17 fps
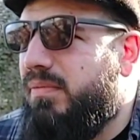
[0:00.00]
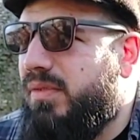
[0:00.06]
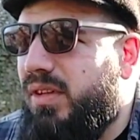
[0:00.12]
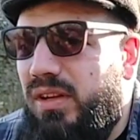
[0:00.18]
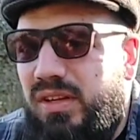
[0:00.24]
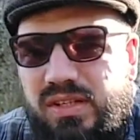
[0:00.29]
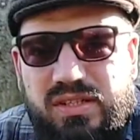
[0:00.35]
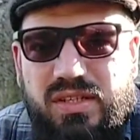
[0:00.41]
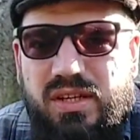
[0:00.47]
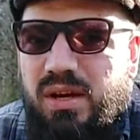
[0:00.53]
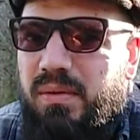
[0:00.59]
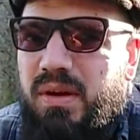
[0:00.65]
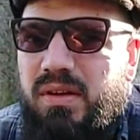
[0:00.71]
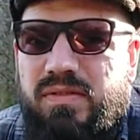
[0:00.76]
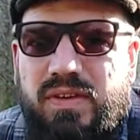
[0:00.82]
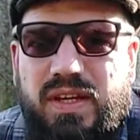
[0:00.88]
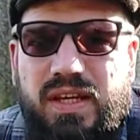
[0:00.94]
Don't need to go
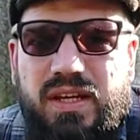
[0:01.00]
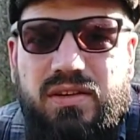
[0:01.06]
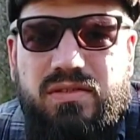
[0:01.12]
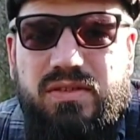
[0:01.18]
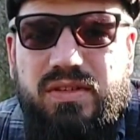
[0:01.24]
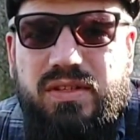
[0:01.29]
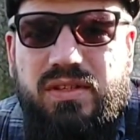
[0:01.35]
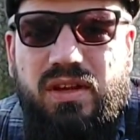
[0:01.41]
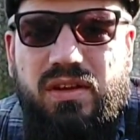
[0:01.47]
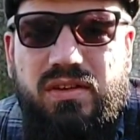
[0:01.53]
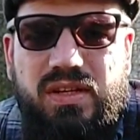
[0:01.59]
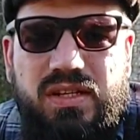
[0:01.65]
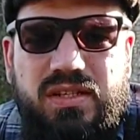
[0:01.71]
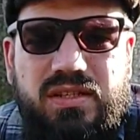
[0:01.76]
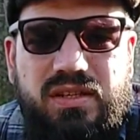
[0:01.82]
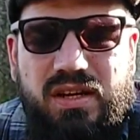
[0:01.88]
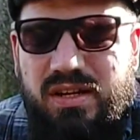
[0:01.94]
overkill. You don't
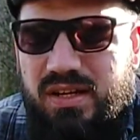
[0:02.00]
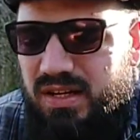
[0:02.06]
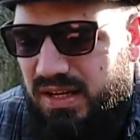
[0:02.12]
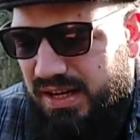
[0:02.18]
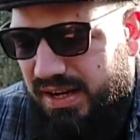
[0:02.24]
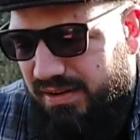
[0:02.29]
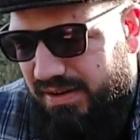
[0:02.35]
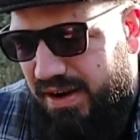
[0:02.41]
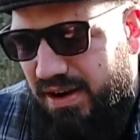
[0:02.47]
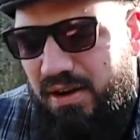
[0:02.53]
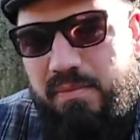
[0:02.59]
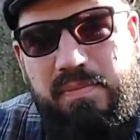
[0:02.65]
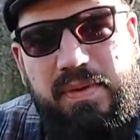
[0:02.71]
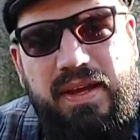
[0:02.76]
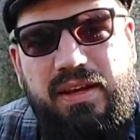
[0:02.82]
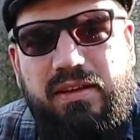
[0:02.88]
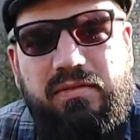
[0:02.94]
need to clear out a
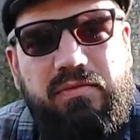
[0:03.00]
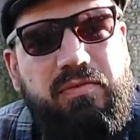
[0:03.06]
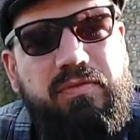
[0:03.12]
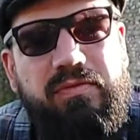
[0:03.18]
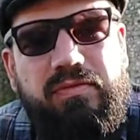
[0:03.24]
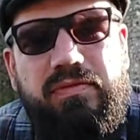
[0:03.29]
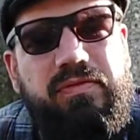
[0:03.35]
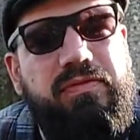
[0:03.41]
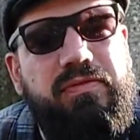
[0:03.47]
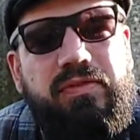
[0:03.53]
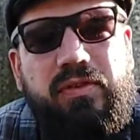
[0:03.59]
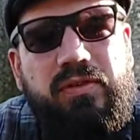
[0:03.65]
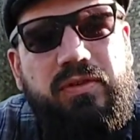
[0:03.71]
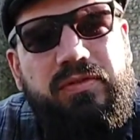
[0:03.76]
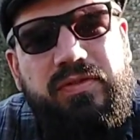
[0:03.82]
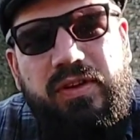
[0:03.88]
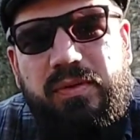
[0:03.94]
big
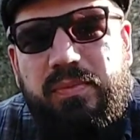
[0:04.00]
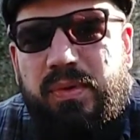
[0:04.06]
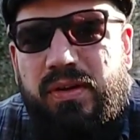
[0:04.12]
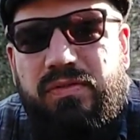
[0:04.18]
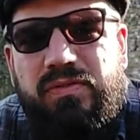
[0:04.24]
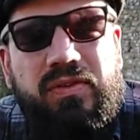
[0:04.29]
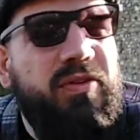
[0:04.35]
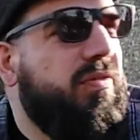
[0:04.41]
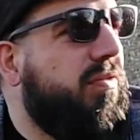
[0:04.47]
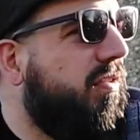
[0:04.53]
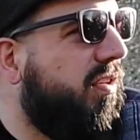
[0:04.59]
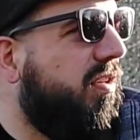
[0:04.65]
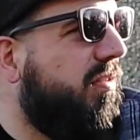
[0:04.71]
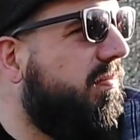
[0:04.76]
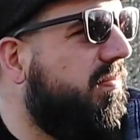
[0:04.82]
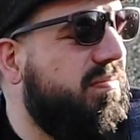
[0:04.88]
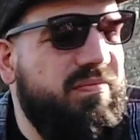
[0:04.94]
4 foot by 4
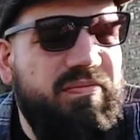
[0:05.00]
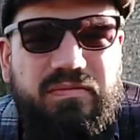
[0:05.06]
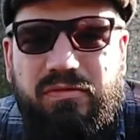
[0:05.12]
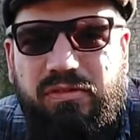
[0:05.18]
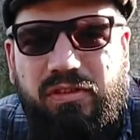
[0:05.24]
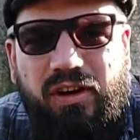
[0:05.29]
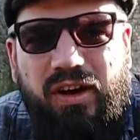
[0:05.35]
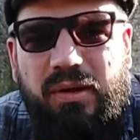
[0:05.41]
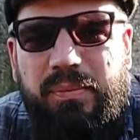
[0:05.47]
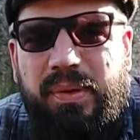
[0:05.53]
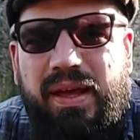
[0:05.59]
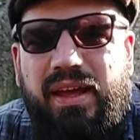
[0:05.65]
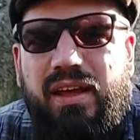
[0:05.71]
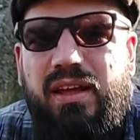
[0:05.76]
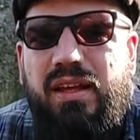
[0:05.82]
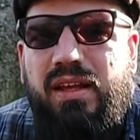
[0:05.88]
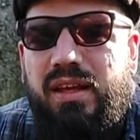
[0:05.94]
foot fire
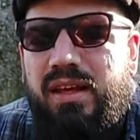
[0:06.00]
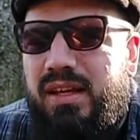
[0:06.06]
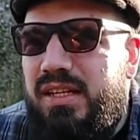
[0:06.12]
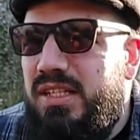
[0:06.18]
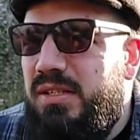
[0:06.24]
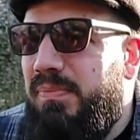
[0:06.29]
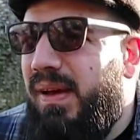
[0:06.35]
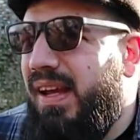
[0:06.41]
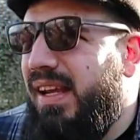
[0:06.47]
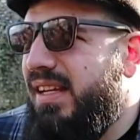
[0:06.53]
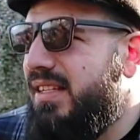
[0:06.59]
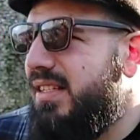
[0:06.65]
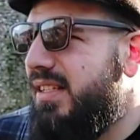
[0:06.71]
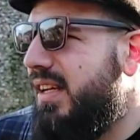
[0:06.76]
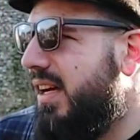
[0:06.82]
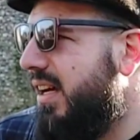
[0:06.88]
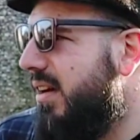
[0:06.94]
pit
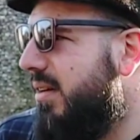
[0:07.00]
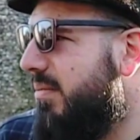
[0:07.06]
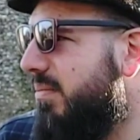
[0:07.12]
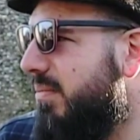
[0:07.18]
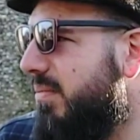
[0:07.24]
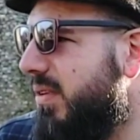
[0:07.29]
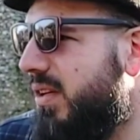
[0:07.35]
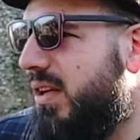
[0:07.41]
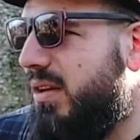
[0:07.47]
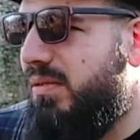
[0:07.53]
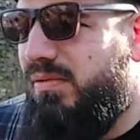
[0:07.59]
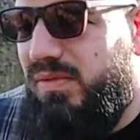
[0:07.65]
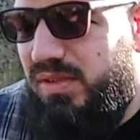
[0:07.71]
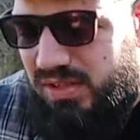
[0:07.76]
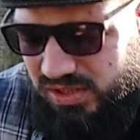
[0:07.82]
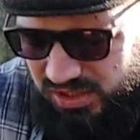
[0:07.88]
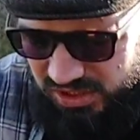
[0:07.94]
space. You
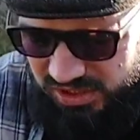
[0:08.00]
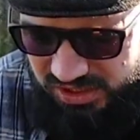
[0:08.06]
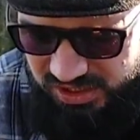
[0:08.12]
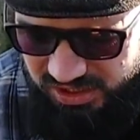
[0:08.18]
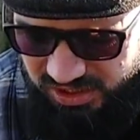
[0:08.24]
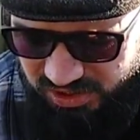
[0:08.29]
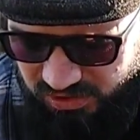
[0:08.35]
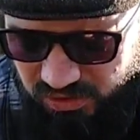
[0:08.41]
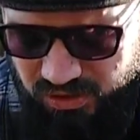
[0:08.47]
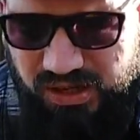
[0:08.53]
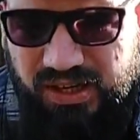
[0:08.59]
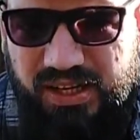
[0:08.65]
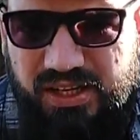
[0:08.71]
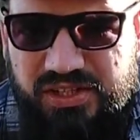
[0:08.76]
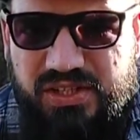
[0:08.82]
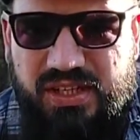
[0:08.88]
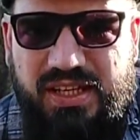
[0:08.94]
just quite
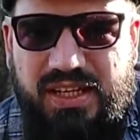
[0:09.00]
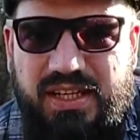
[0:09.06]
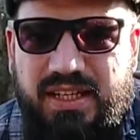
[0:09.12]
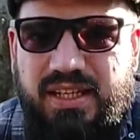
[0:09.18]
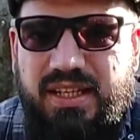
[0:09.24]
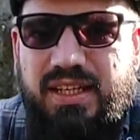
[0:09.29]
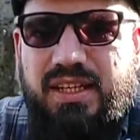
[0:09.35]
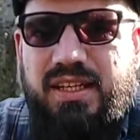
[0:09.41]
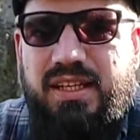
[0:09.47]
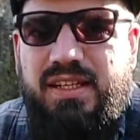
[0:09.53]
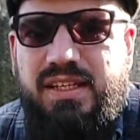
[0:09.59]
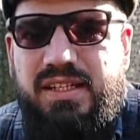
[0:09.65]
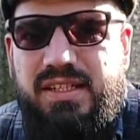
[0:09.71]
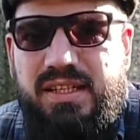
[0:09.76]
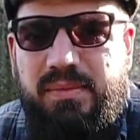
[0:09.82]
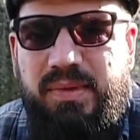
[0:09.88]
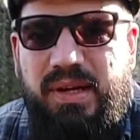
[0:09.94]
literally
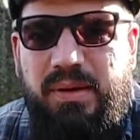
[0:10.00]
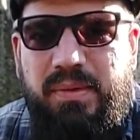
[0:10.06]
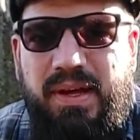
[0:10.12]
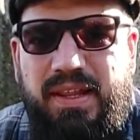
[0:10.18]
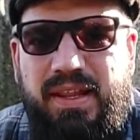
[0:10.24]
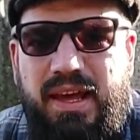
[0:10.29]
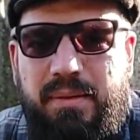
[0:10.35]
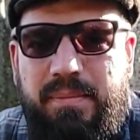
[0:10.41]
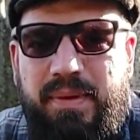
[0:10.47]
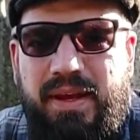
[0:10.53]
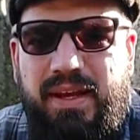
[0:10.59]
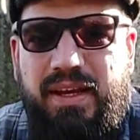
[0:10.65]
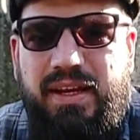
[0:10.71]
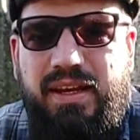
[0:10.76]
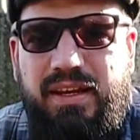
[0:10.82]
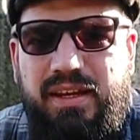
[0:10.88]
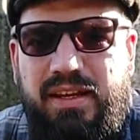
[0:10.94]
need something about that
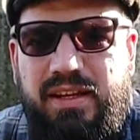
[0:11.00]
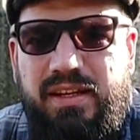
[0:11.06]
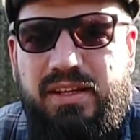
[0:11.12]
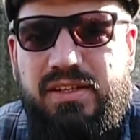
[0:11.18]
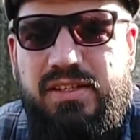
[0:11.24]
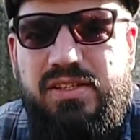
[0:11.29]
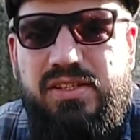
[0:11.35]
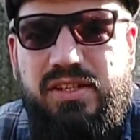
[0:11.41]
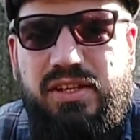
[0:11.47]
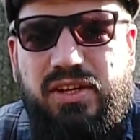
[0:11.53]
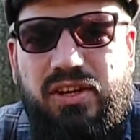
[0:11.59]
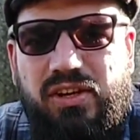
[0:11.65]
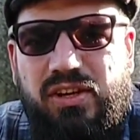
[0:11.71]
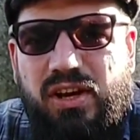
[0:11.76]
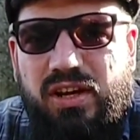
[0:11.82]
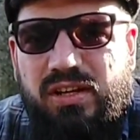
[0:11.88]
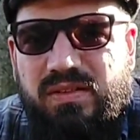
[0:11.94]
big just to
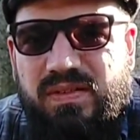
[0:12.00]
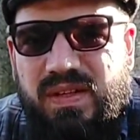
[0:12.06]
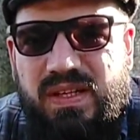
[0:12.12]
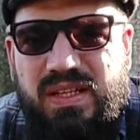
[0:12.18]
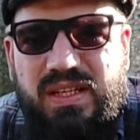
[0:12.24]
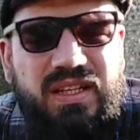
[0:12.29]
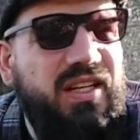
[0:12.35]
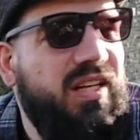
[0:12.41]
cook over.